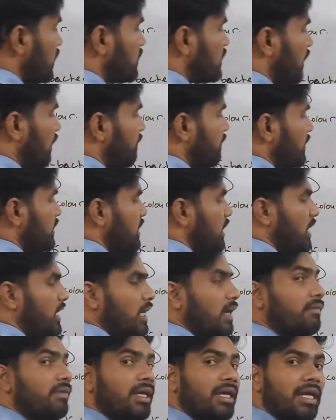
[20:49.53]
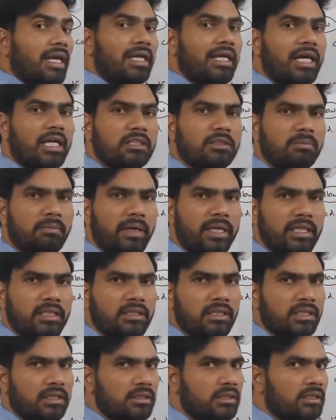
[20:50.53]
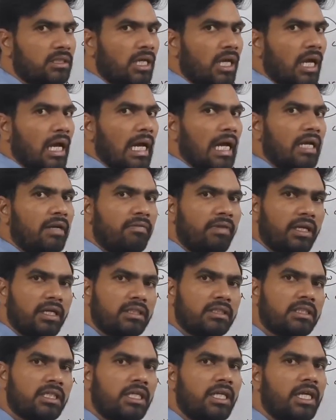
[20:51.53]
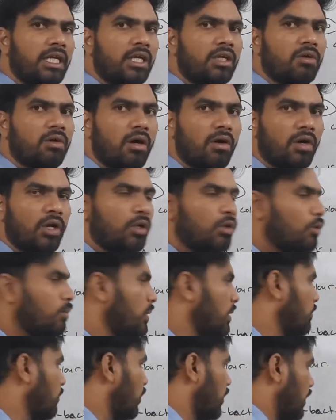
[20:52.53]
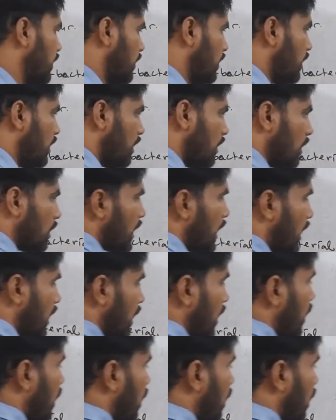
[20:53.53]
this surface area we can attach medicines and we can send into our human body. Okay,